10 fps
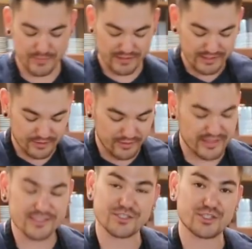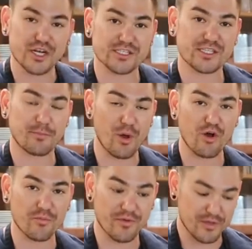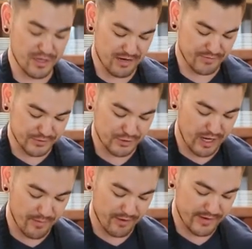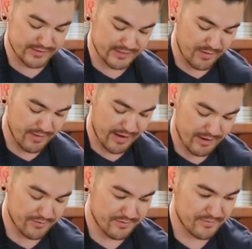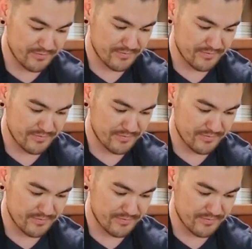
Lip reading: but literally this is just the pulp of the strawberries coming out.